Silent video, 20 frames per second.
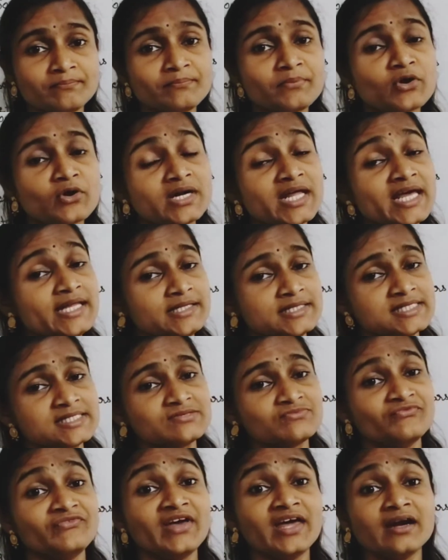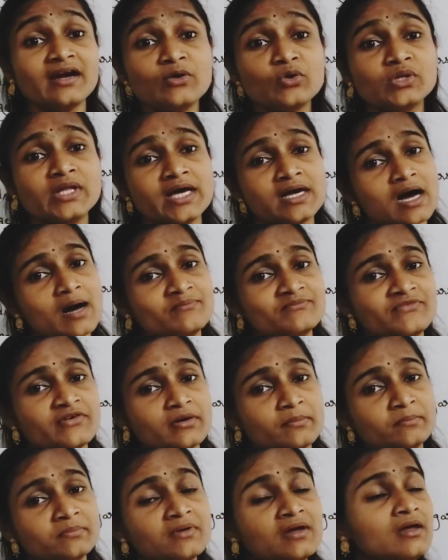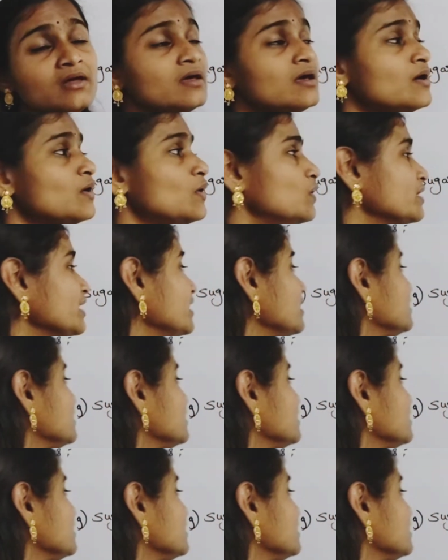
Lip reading: proteins, where do they come from? Okay,